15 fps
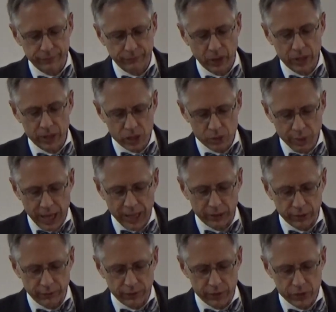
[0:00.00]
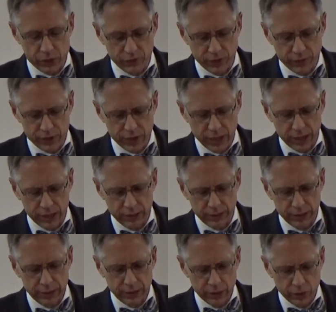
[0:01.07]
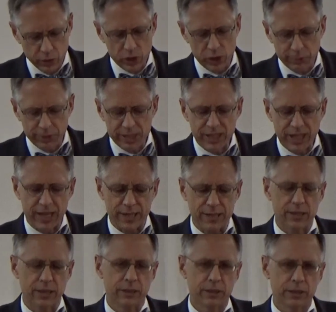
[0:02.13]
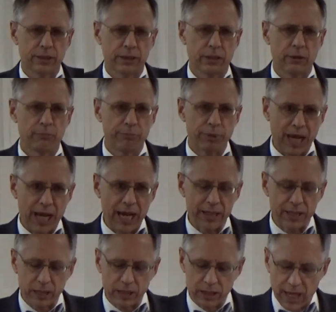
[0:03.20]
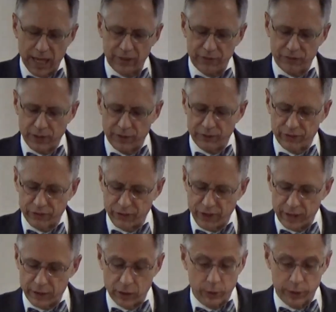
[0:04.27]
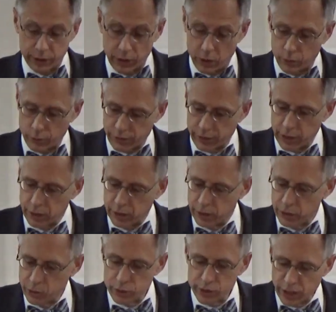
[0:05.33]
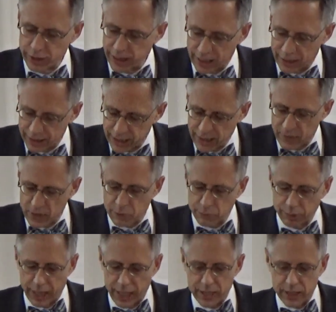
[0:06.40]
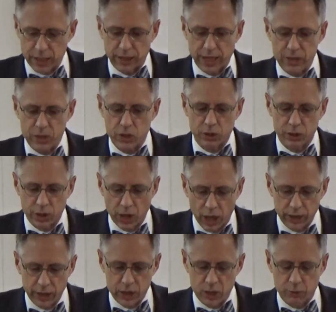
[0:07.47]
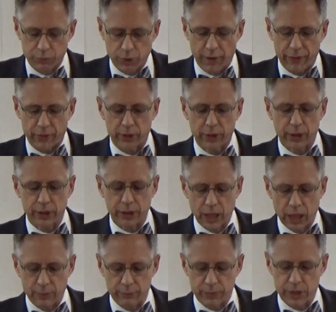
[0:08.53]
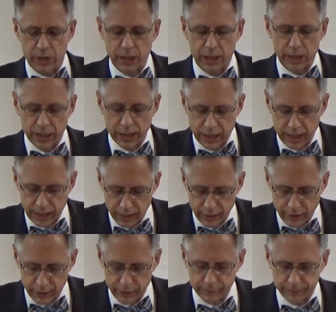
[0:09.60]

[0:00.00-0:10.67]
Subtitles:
In this manner, verse 15, you shall be tested by the life of Pharaoh, an oath. You shall not leave this place unless your youngest brother comes here.